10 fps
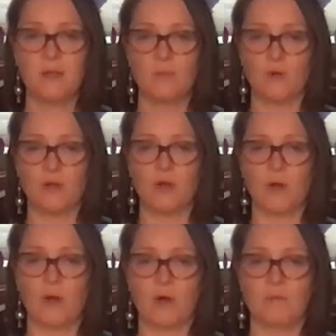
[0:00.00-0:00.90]
Bring your
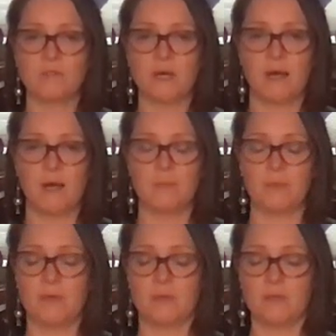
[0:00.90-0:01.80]
arms up
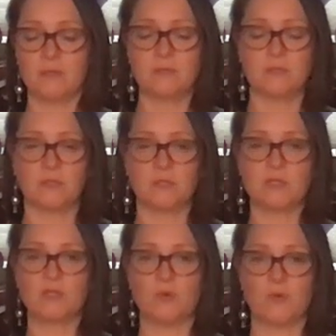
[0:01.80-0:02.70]
to the
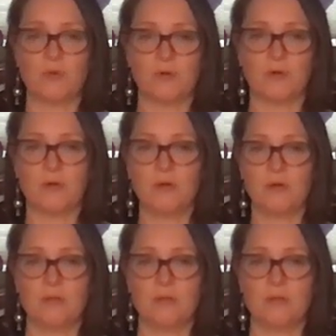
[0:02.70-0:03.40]
shoulder,